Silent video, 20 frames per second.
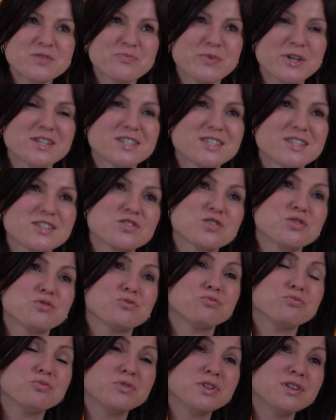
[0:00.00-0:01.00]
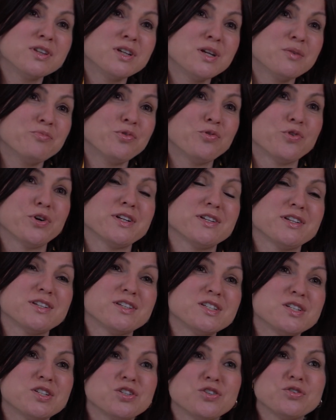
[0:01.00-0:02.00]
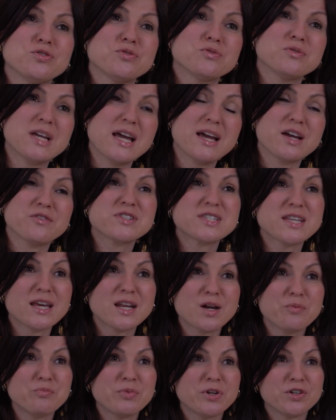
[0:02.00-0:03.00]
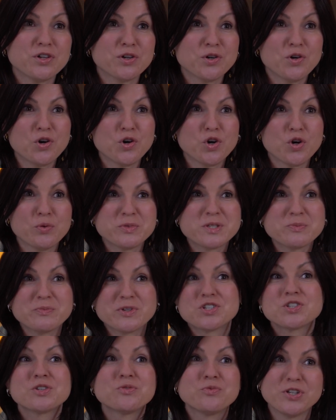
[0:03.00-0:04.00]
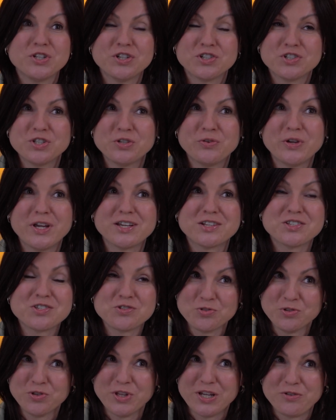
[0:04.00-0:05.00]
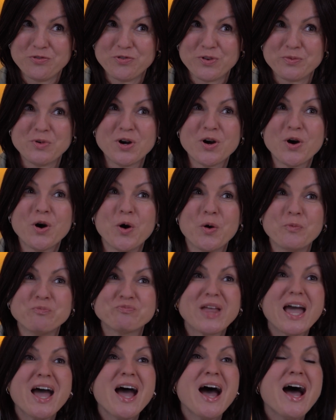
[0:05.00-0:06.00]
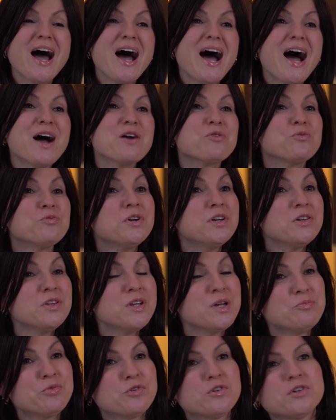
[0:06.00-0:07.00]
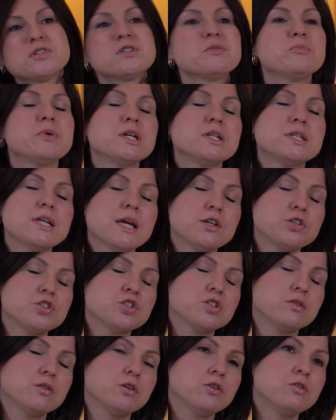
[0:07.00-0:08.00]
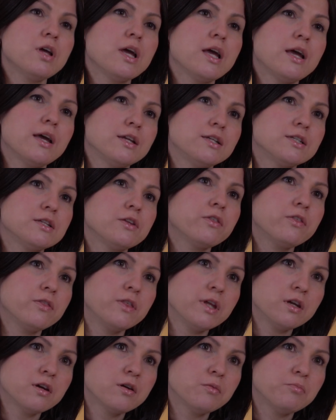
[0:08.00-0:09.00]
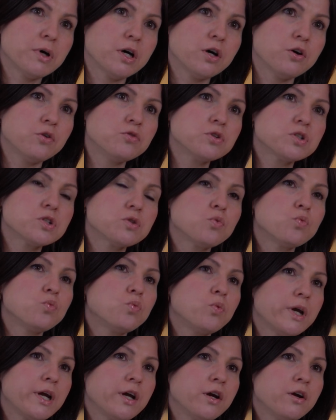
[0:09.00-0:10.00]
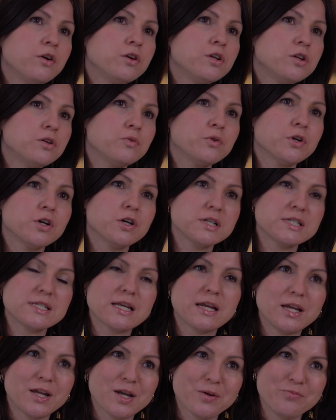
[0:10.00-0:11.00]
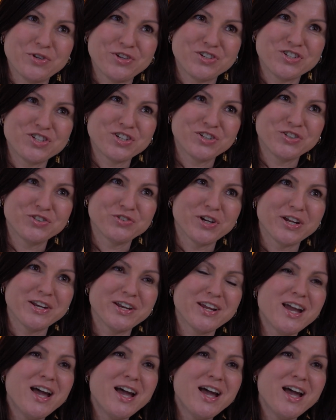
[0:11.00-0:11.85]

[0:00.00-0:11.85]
spaces are really important to have set up in your home, especially when you're doing schooling from home. Really important to be intentional and to think about where you are setting up your children.